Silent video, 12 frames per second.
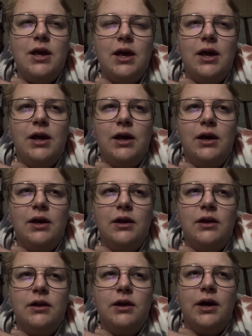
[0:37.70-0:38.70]

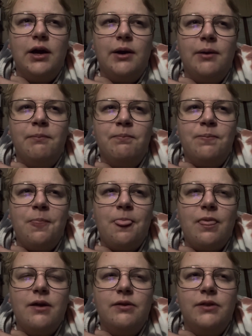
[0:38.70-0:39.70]
and um,
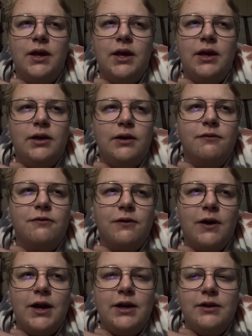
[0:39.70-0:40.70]
they
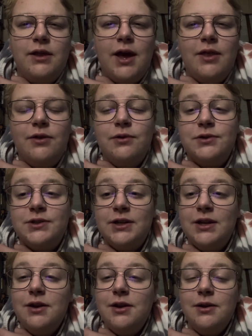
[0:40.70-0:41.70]
find that there's an
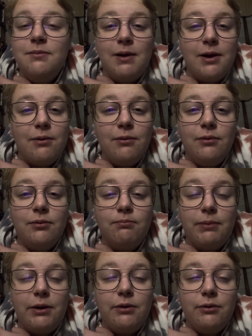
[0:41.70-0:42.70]
Indian burial,
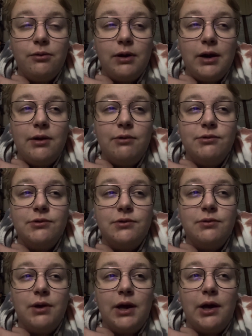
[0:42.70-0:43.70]
burial ground
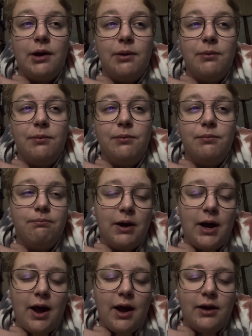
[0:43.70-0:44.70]
uh,
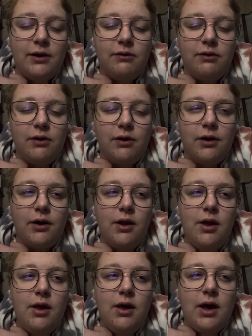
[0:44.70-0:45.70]
behind their
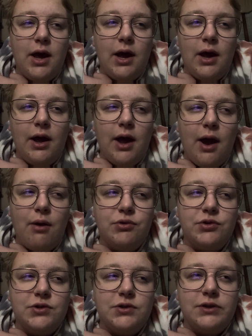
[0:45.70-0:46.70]
uh,
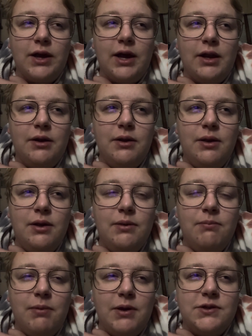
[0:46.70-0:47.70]
house that
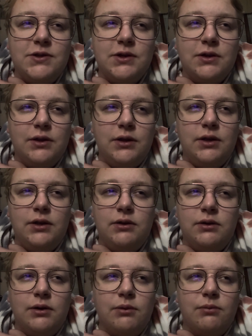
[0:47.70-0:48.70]
basically,
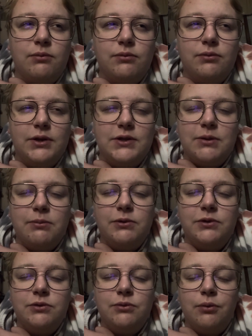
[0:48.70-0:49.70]
you know, is able
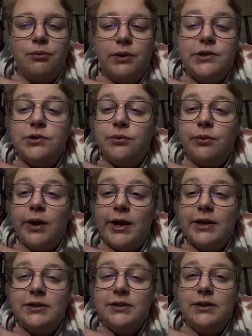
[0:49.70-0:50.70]
to
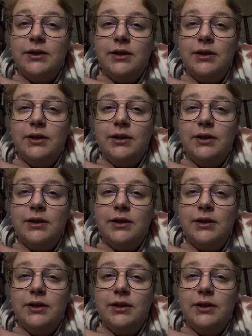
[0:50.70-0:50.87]
resurrect,